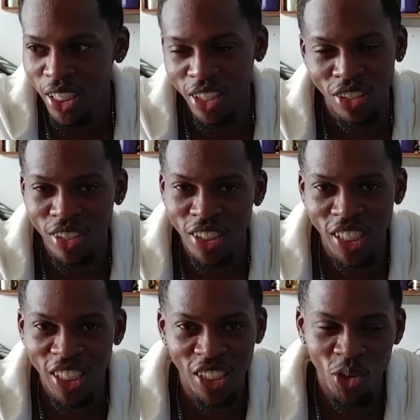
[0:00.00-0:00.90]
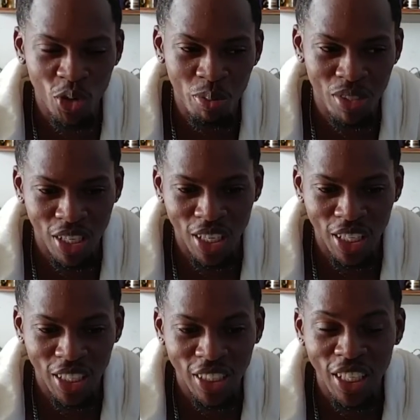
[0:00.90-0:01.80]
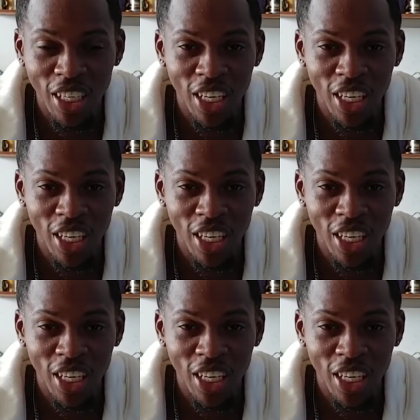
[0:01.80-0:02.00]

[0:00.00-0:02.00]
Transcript: you know, changing rims and all that.